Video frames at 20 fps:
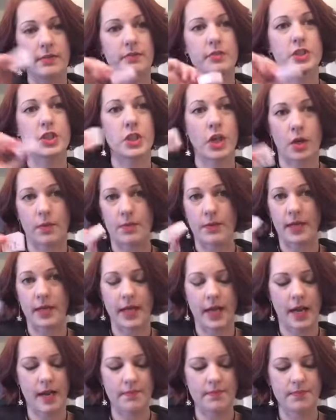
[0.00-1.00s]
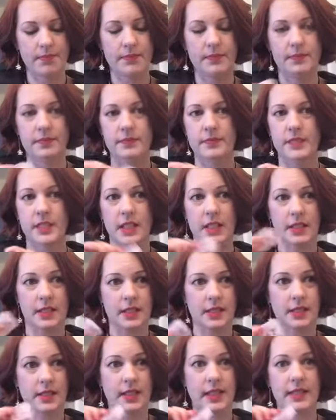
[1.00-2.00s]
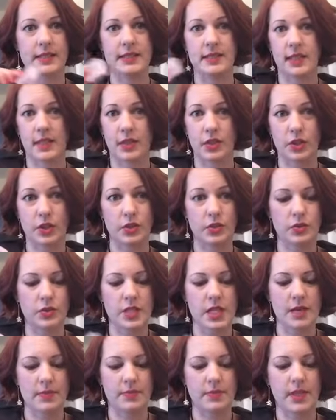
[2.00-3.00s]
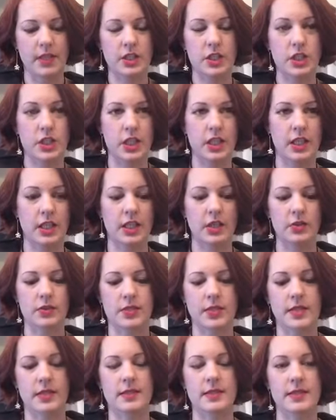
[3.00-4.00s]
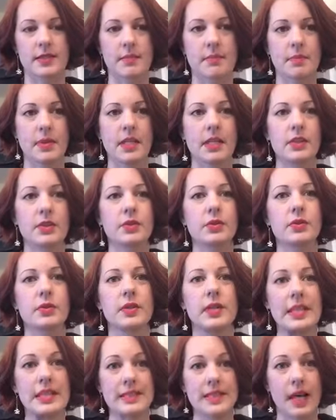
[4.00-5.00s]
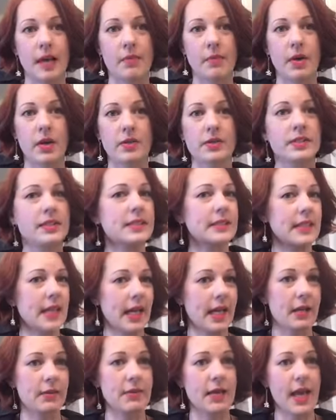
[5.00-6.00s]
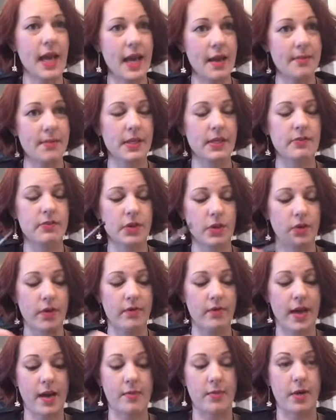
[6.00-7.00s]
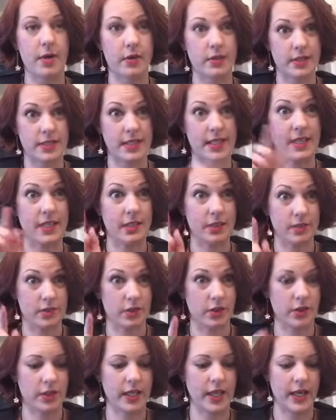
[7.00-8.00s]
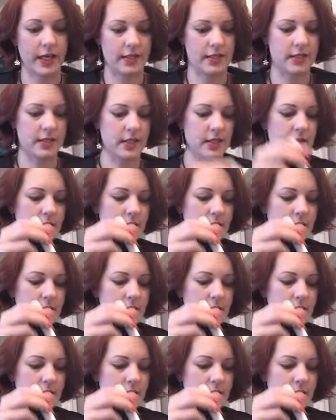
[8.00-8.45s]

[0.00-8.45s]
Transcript: Sharpen it up till it's a new tip, then she can use it. Somebody who needs eyebrows is not going to be happy if you don't have eyebrows in your kit.